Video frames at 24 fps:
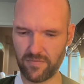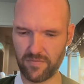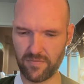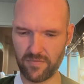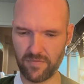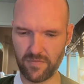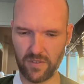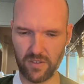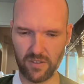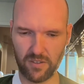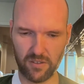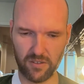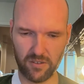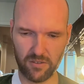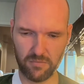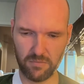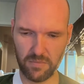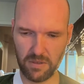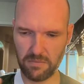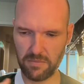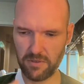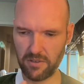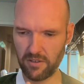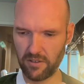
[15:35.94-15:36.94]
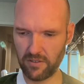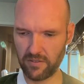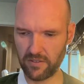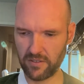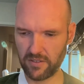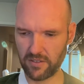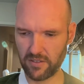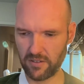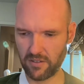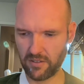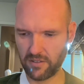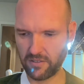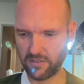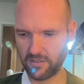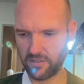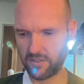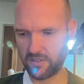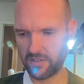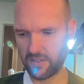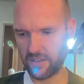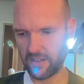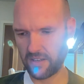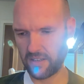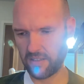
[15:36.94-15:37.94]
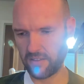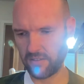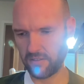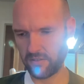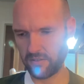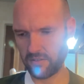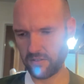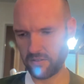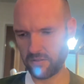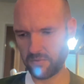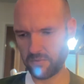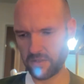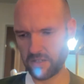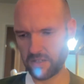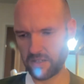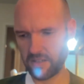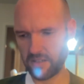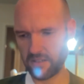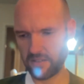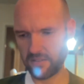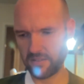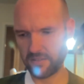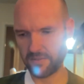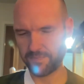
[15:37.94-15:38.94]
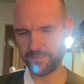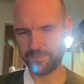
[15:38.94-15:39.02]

So maybe all this could all just get healed in 20 days.